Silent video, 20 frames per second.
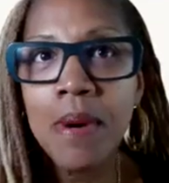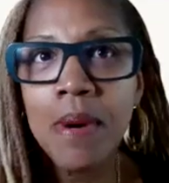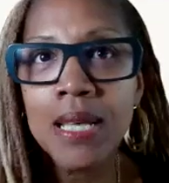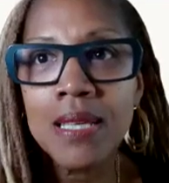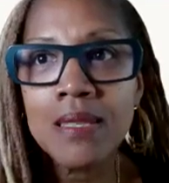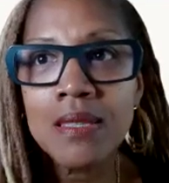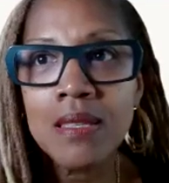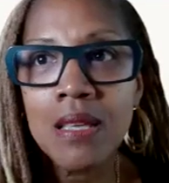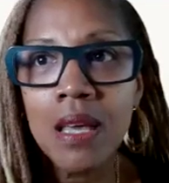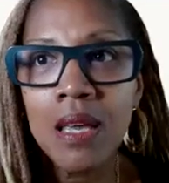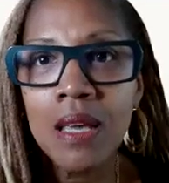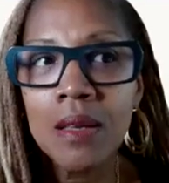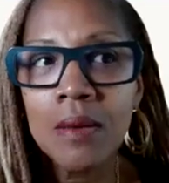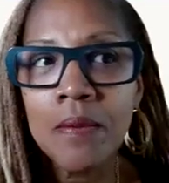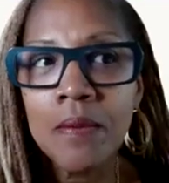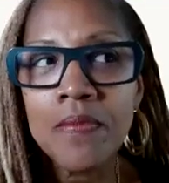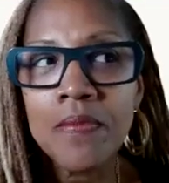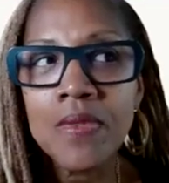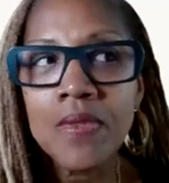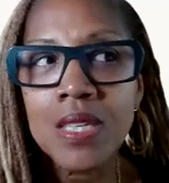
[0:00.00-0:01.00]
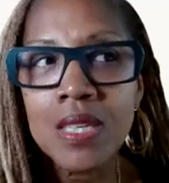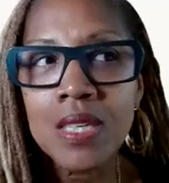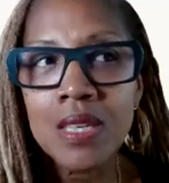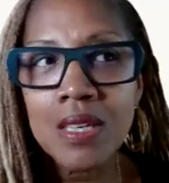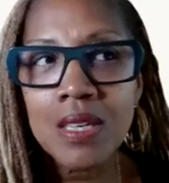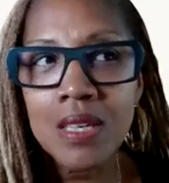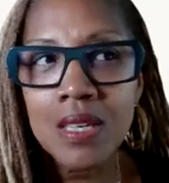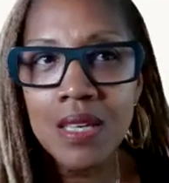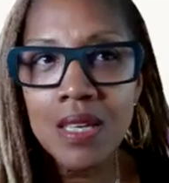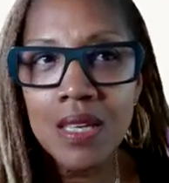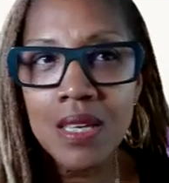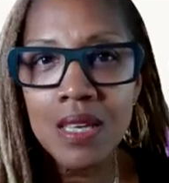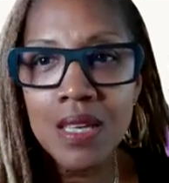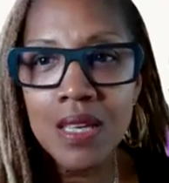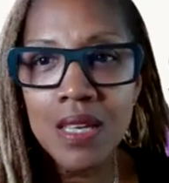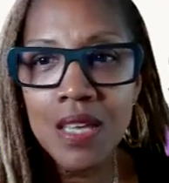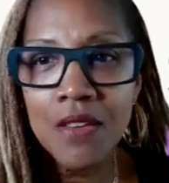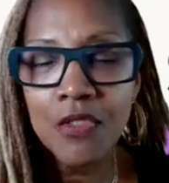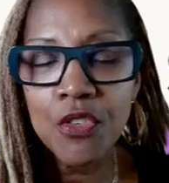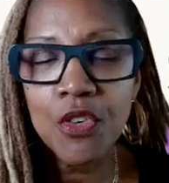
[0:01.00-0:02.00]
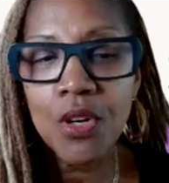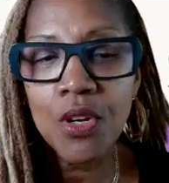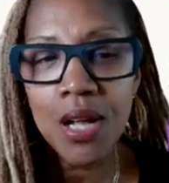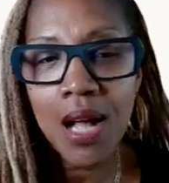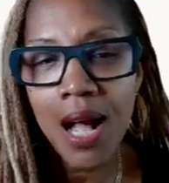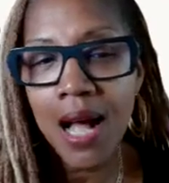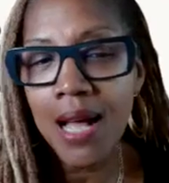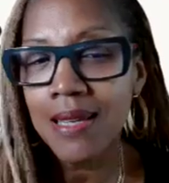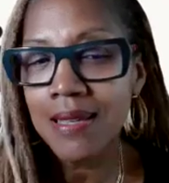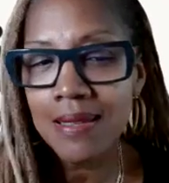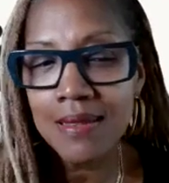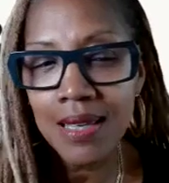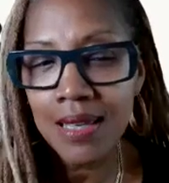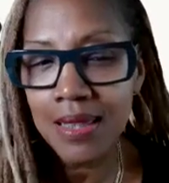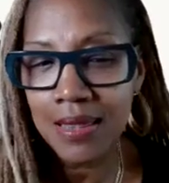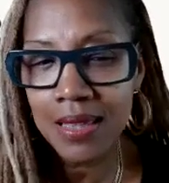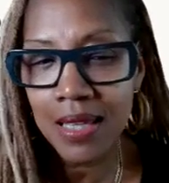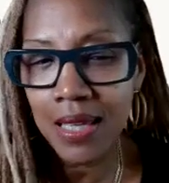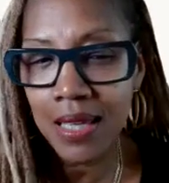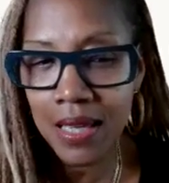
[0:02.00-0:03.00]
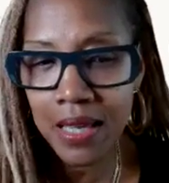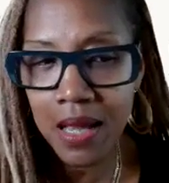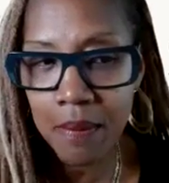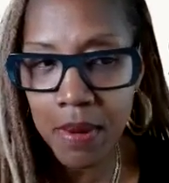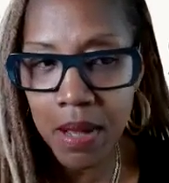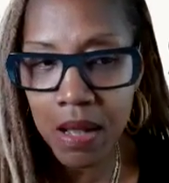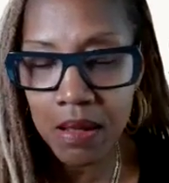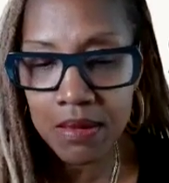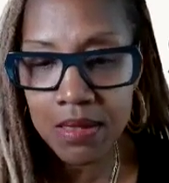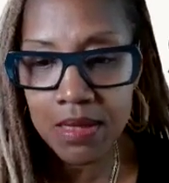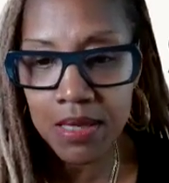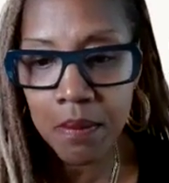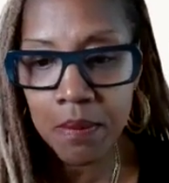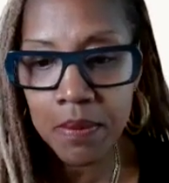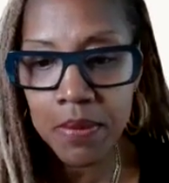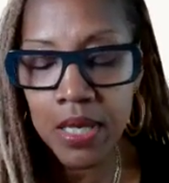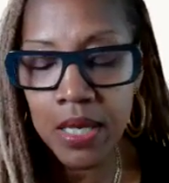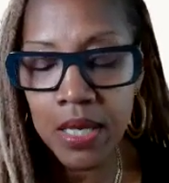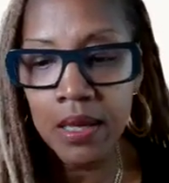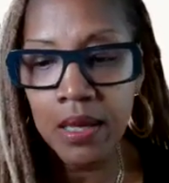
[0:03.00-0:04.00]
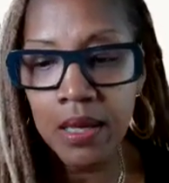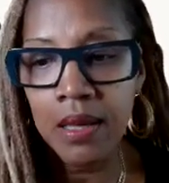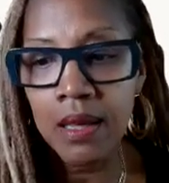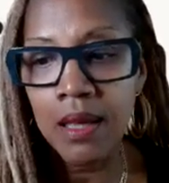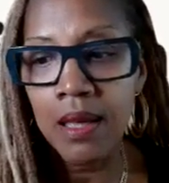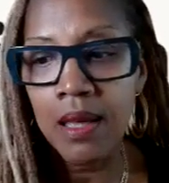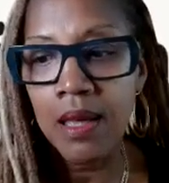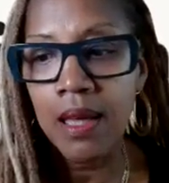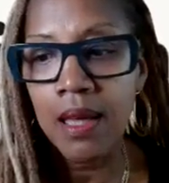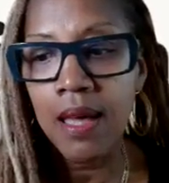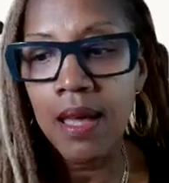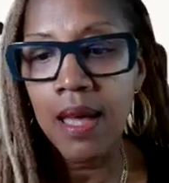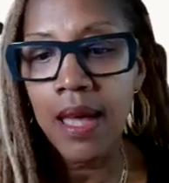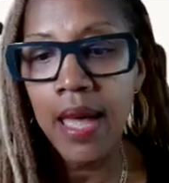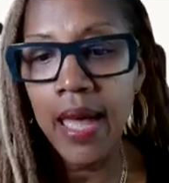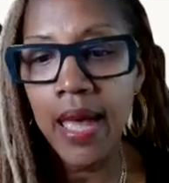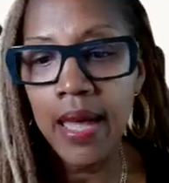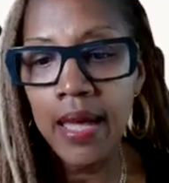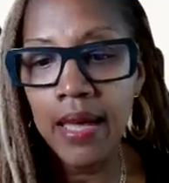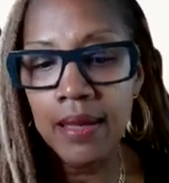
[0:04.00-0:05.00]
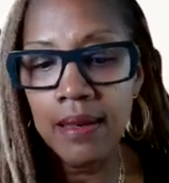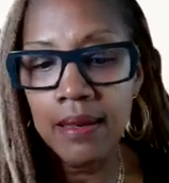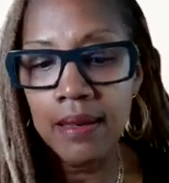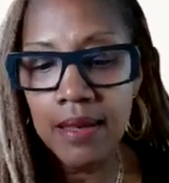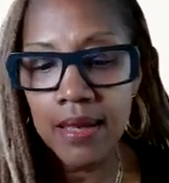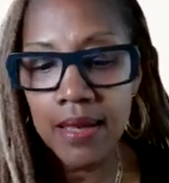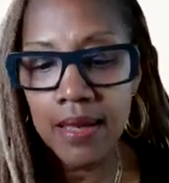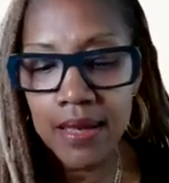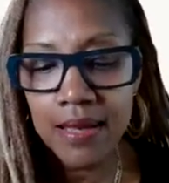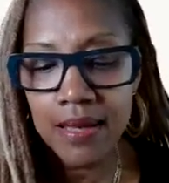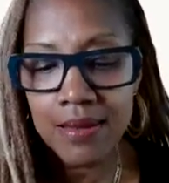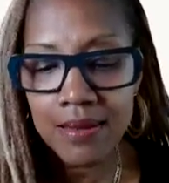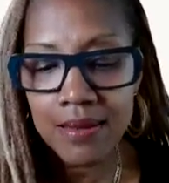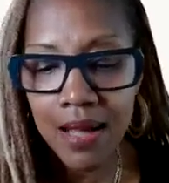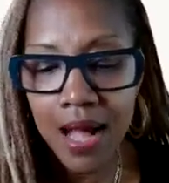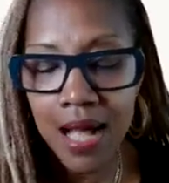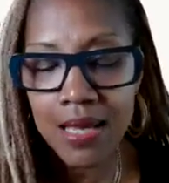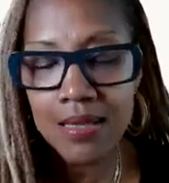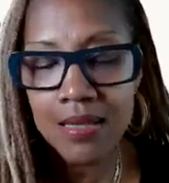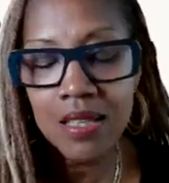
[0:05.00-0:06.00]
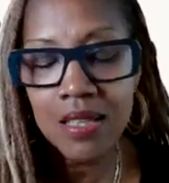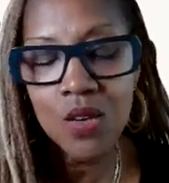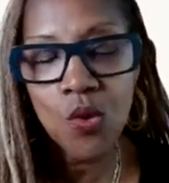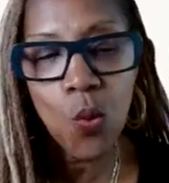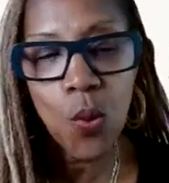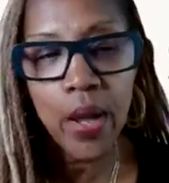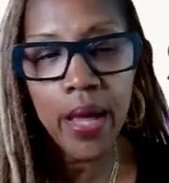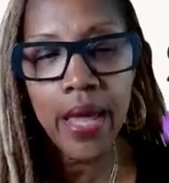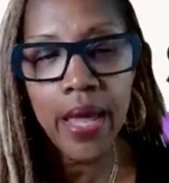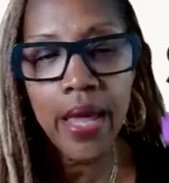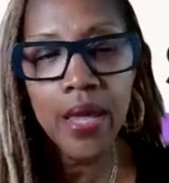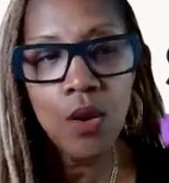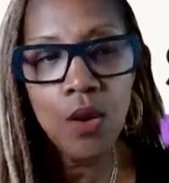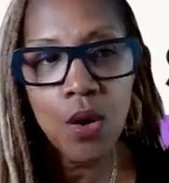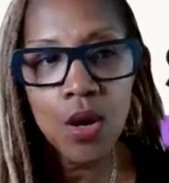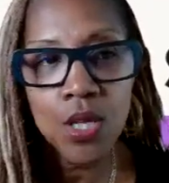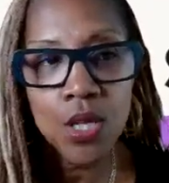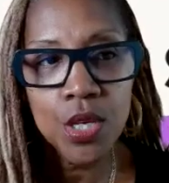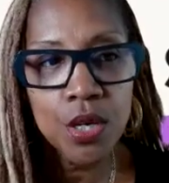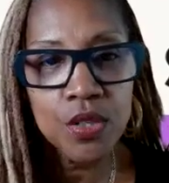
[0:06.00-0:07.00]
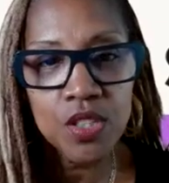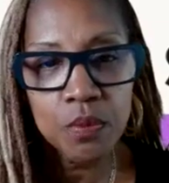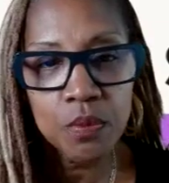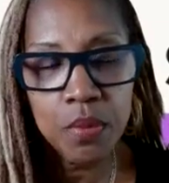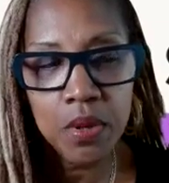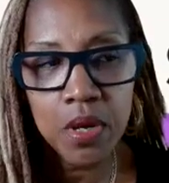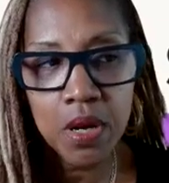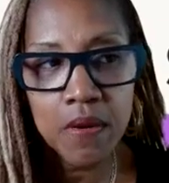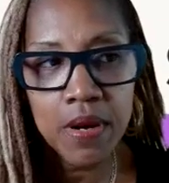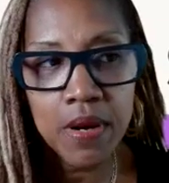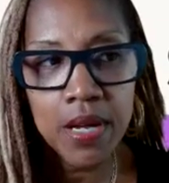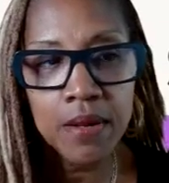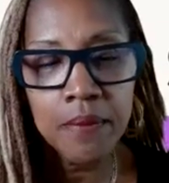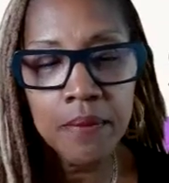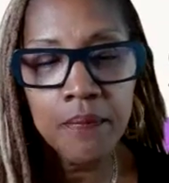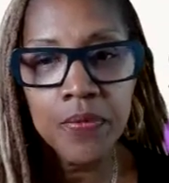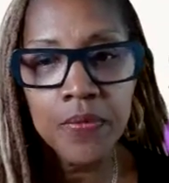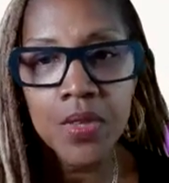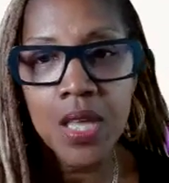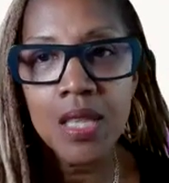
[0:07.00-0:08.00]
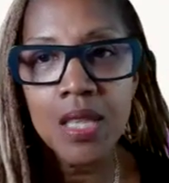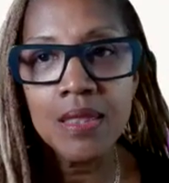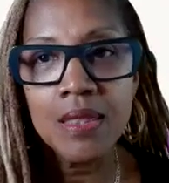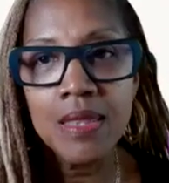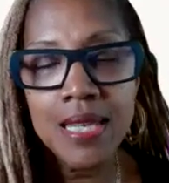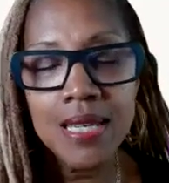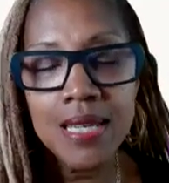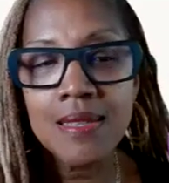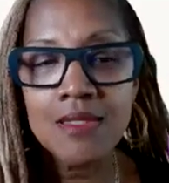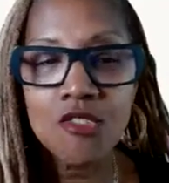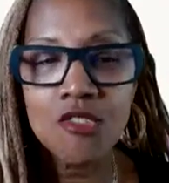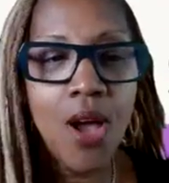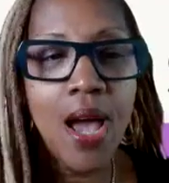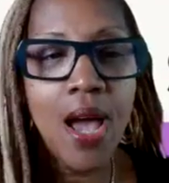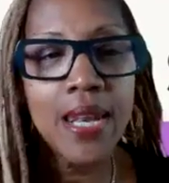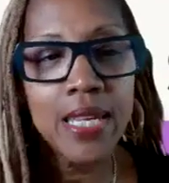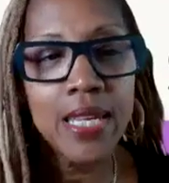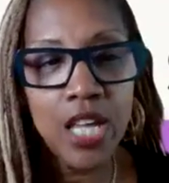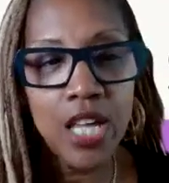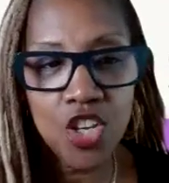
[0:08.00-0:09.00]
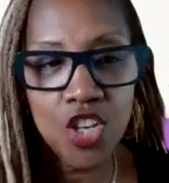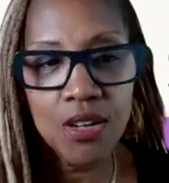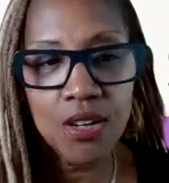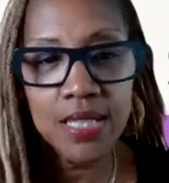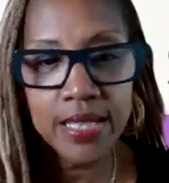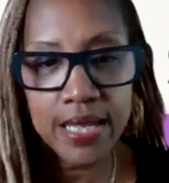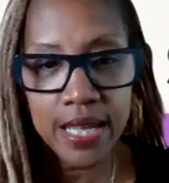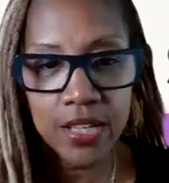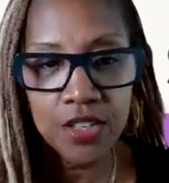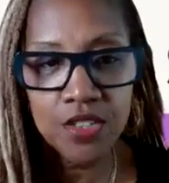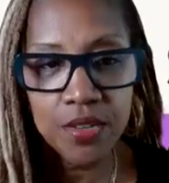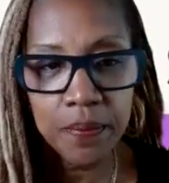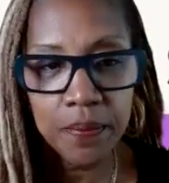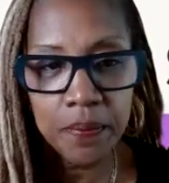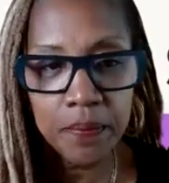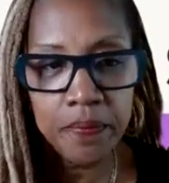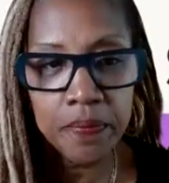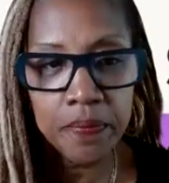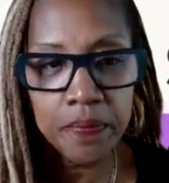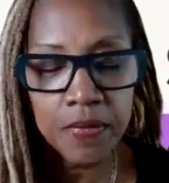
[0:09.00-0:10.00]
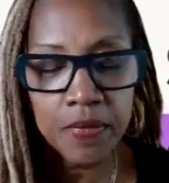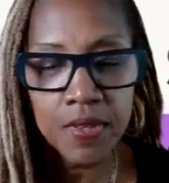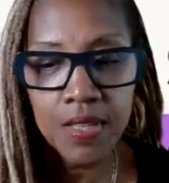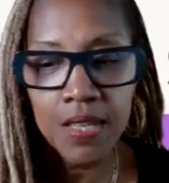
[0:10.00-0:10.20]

that by saying if you're constantly thinking about something and it's constantly weighing on your spirit, then it's trying to get your attention.